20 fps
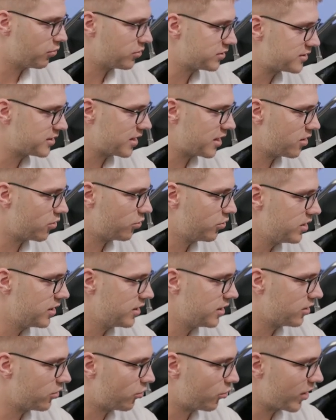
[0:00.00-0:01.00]
I would say, a
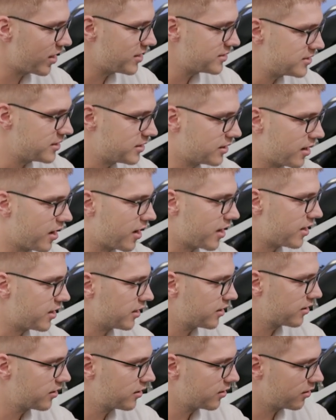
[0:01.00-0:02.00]
really
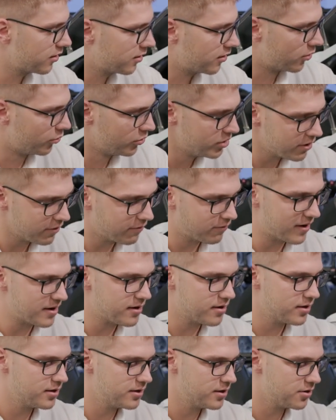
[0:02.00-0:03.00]
racing-like rear
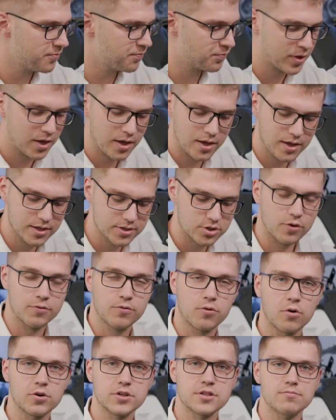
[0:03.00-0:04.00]
fender here. It's of
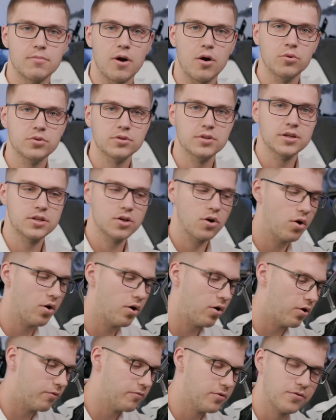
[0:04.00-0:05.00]
course mounted
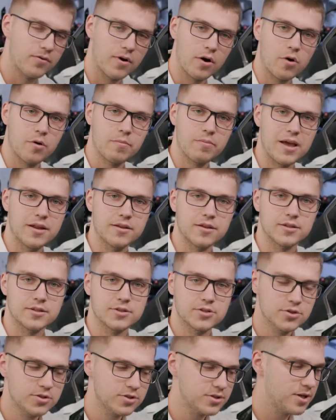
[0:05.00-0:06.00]
with our patented
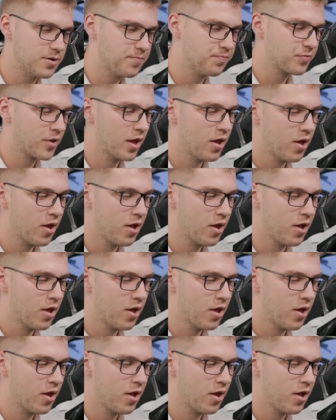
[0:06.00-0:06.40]
system